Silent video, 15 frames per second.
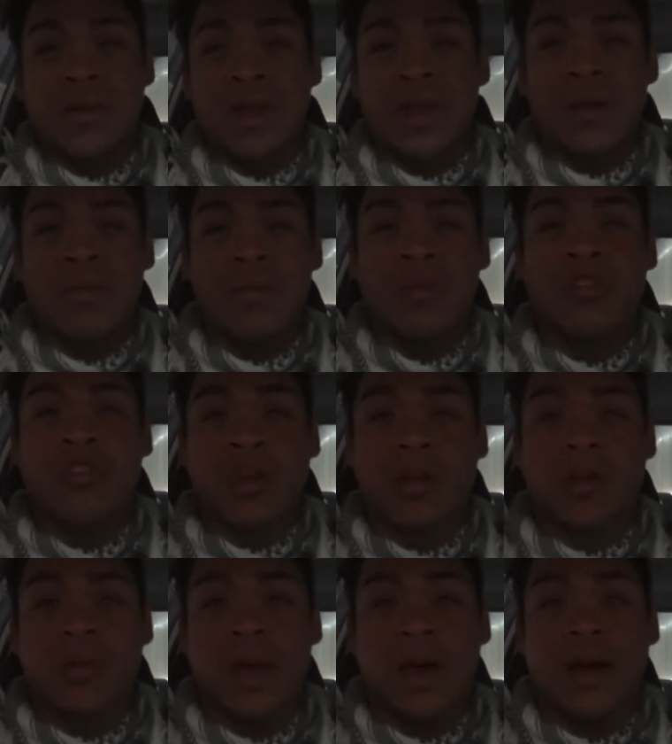team
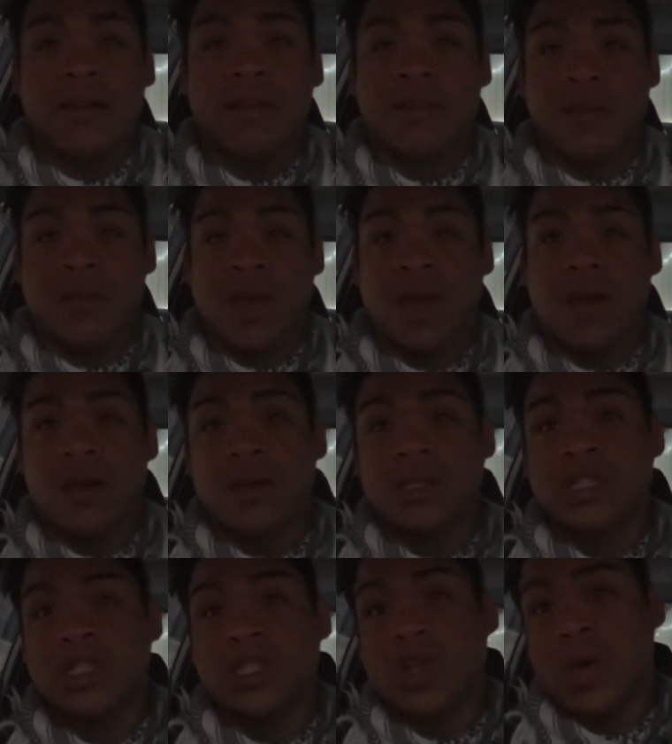just passed me.
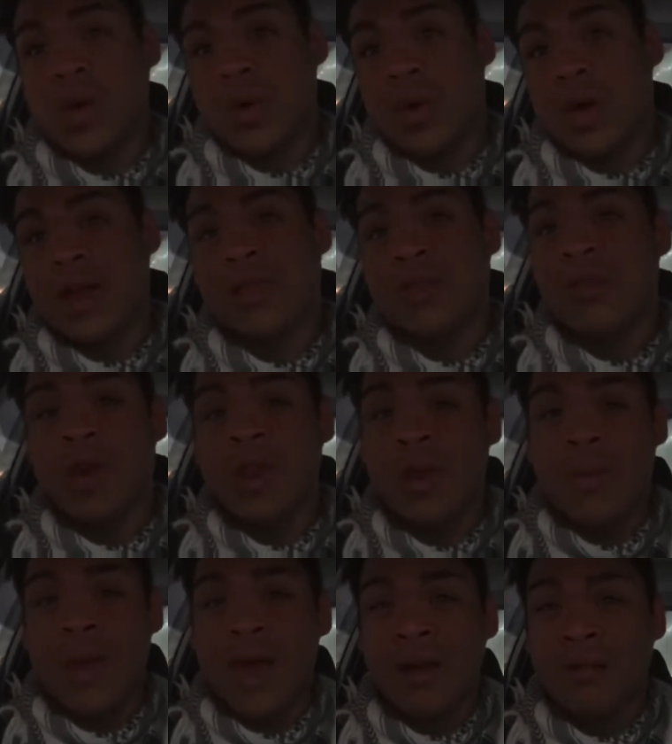So, and they're only
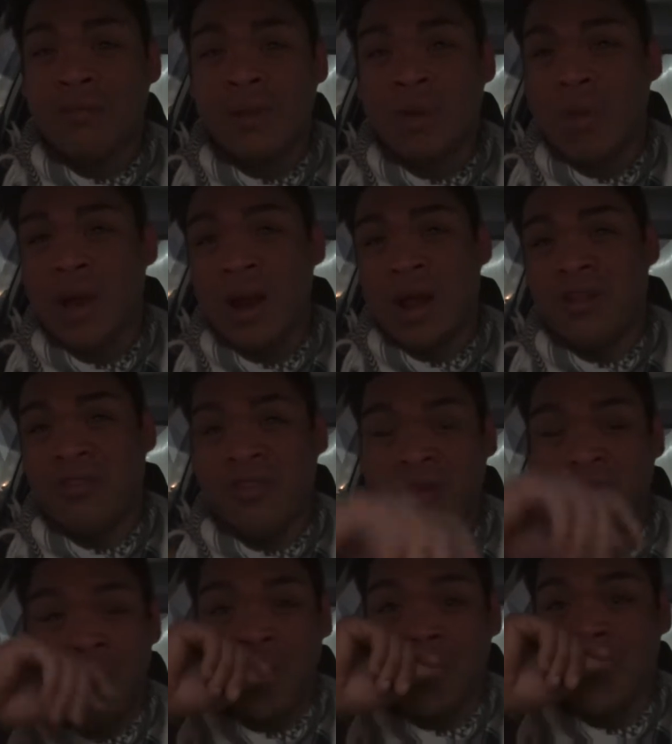about 100,
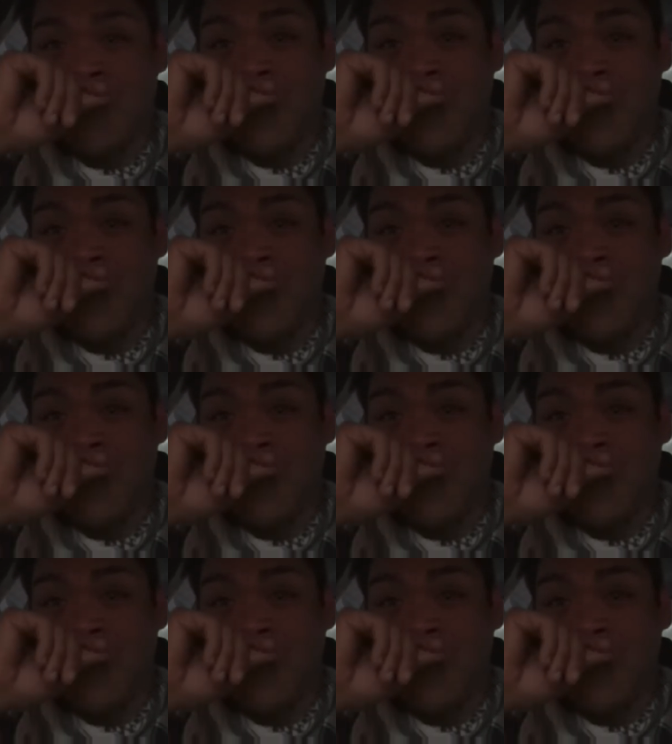200